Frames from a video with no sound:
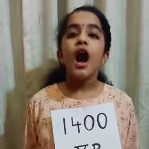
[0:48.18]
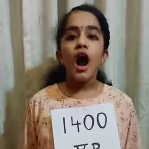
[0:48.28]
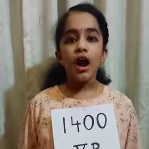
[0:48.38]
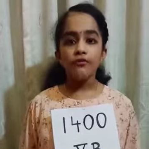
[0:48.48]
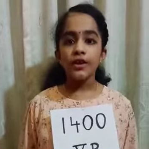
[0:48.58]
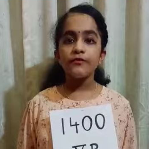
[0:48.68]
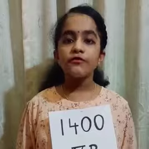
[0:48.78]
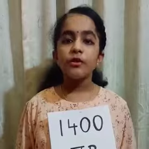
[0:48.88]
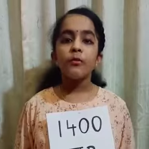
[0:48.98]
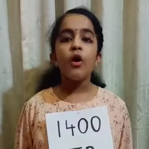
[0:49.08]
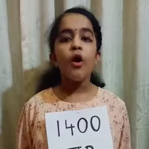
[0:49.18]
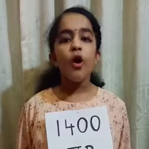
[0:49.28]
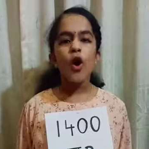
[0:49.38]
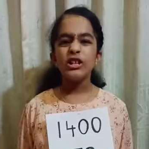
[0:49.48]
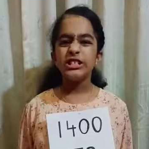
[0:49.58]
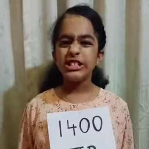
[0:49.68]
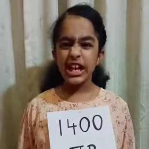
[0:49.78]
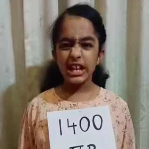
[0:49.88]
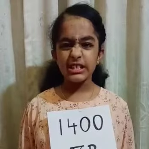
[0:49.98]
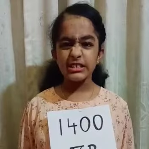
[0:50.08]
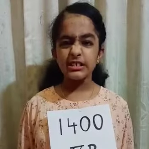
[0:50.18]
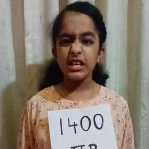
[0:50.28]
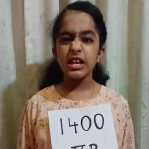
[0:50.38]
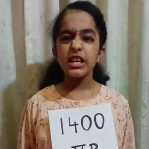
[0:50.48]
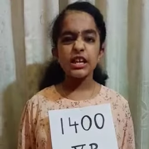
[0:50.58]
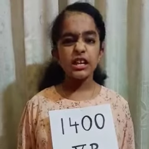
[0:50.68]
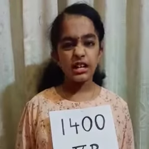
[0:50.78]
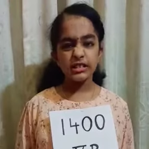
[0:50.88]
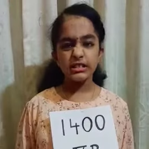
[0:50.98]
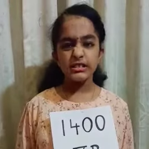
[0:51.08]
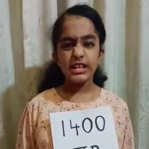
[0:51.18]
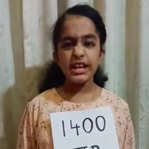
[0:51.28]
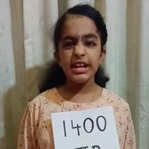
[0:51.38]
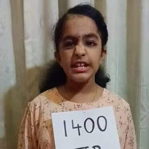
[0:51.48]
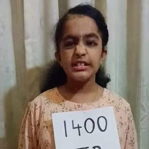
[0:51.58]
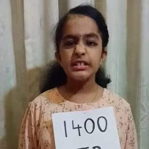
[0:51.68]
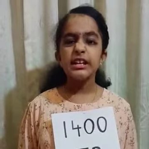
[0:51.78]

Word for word: away from all jealousy, conceit,